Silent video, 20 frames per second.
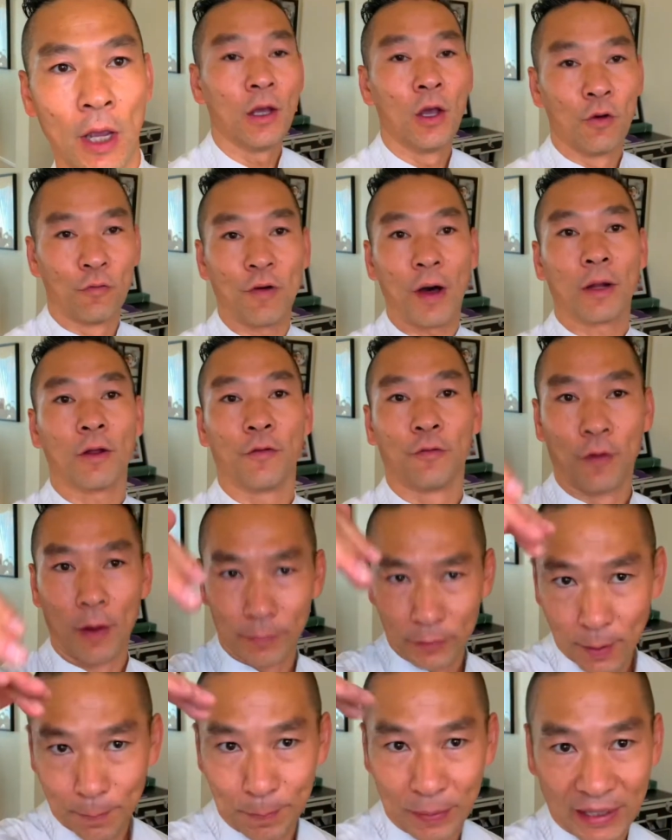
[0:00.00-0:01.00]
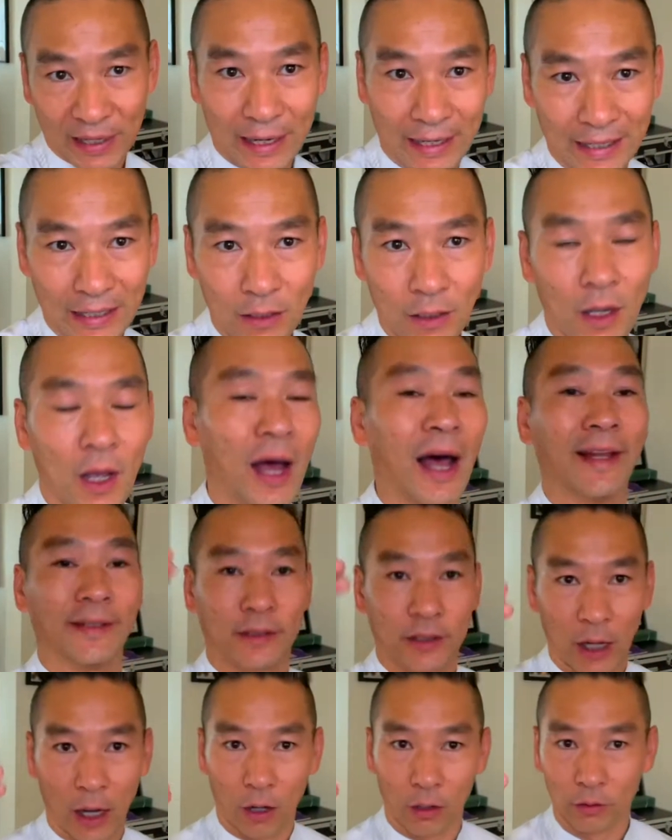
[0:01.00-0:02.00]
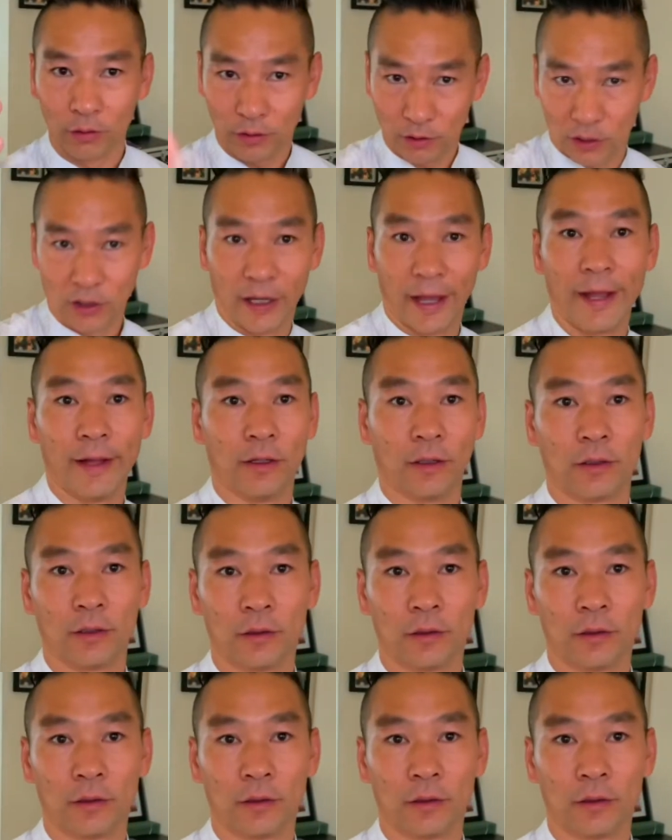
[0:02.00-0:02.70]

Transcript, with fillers: Follow from the beginning until the end.